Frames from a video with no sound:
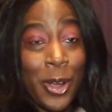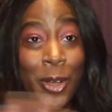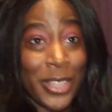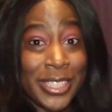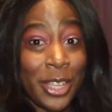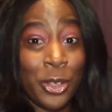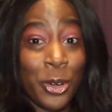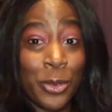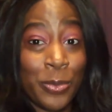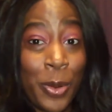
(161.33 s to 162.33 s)
All they sell
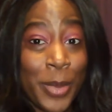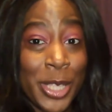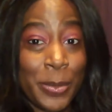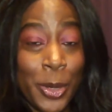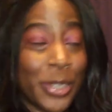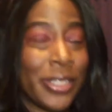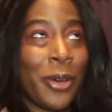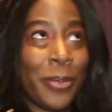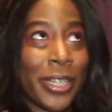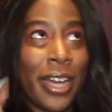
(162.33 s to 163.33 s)
are romance books. Oh
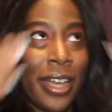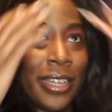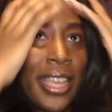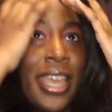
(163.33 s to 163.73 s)
my god.